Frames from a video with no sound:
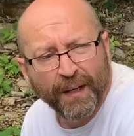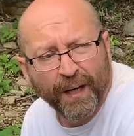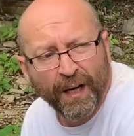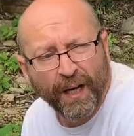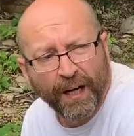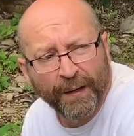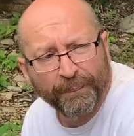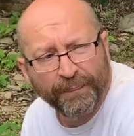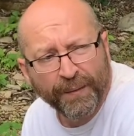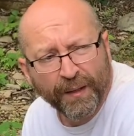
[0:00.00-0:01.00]

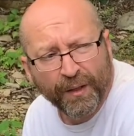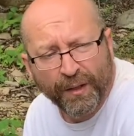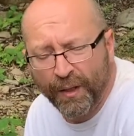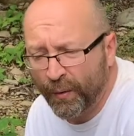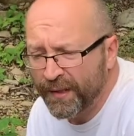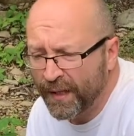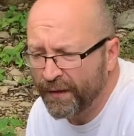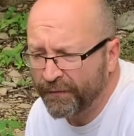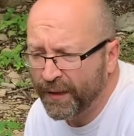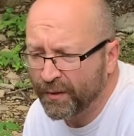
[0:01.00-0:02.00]
You know, it's
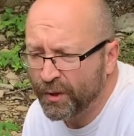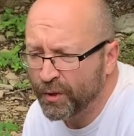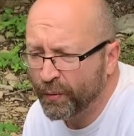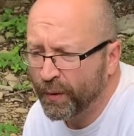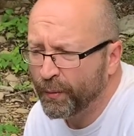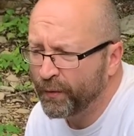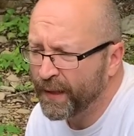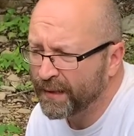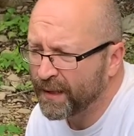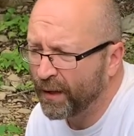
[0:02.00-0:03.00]
iffy. Should you remove
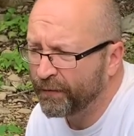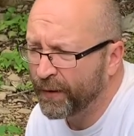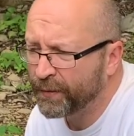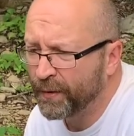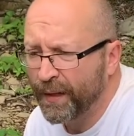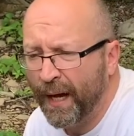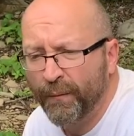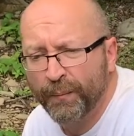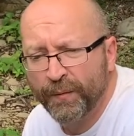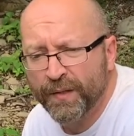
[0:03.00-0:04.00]
that scale filter, not
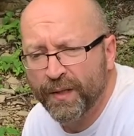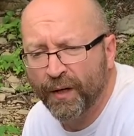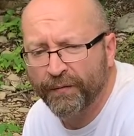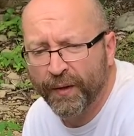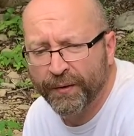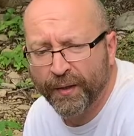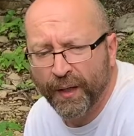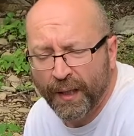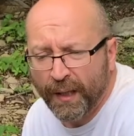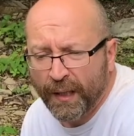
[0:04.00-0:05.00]
remove the scale filter?
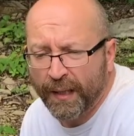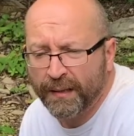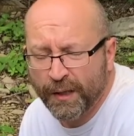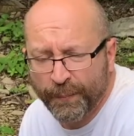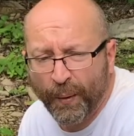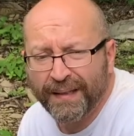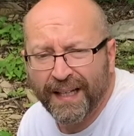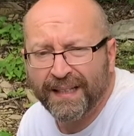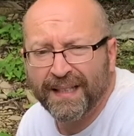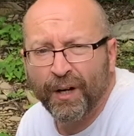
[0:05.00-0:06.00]
At this point,
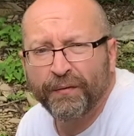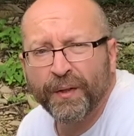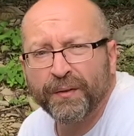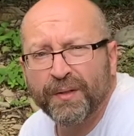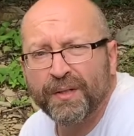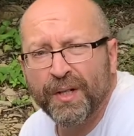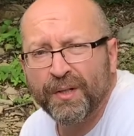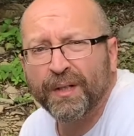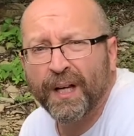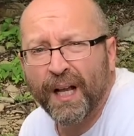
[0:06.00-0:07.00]
that scale filter is
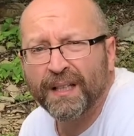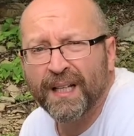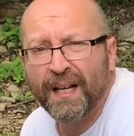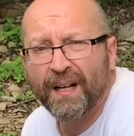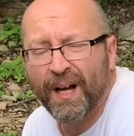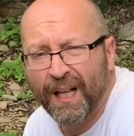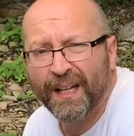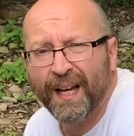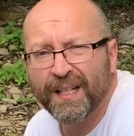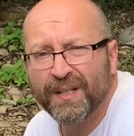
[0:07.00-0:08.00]
essentially
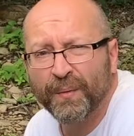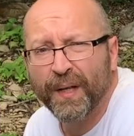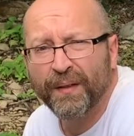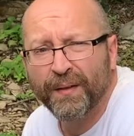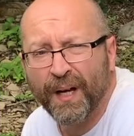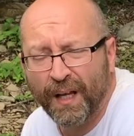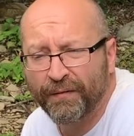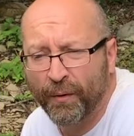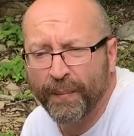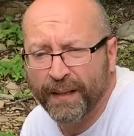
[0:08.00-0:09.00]
colonized with
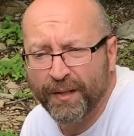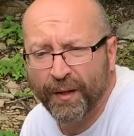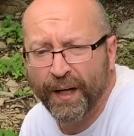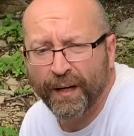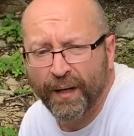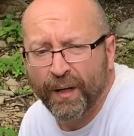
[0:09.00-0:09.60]
coliform bacteria.